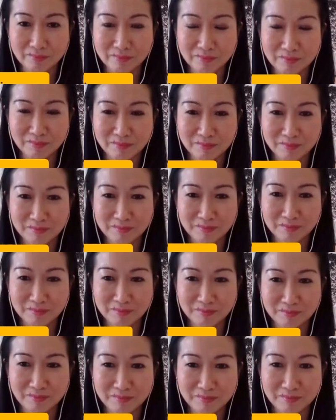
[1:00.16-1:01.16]

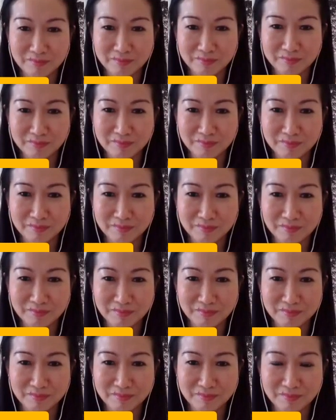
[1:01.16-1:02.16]

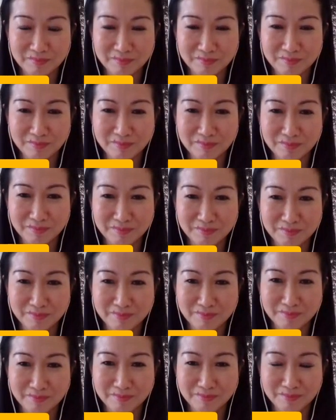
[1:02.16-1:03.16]

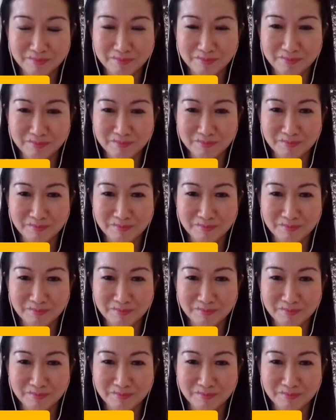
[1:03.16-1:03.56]
[no speech]